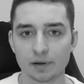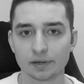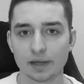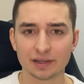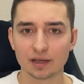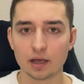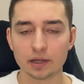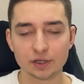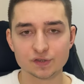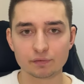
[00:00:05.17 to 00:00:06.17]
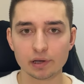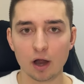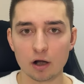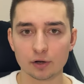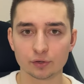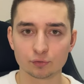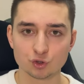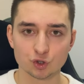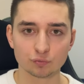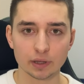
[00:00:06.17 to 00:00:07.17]
day. And it's really hard to
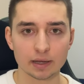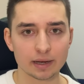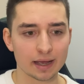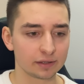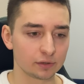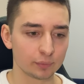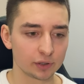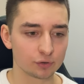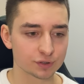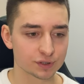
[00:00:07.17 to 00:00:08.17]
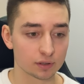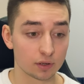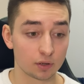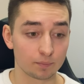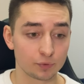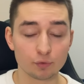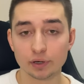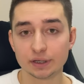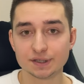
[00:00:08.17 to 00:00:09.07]
shoot and edit videos during this